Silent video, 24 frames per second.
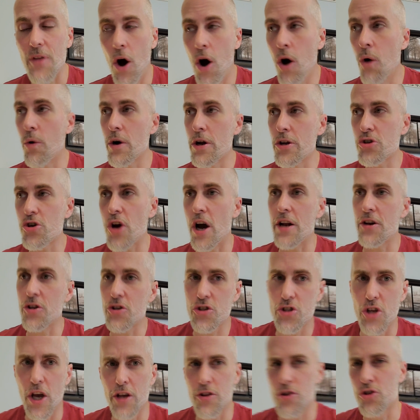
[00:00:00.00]
Oh, what are you trying to
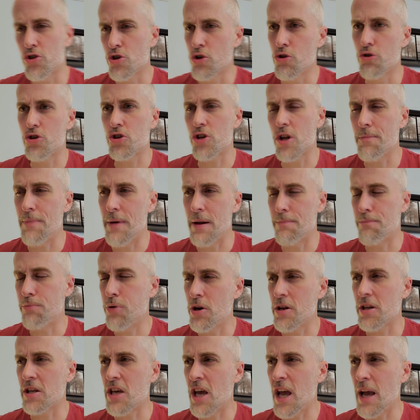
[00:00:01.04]
say? The Jews should have been
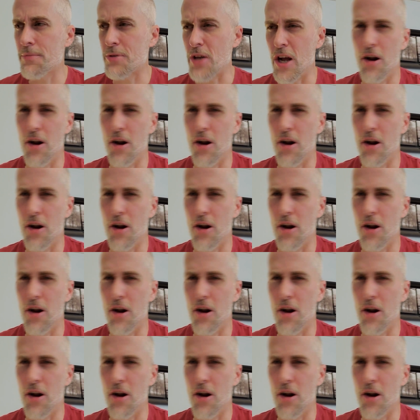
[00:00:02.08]
put in camps?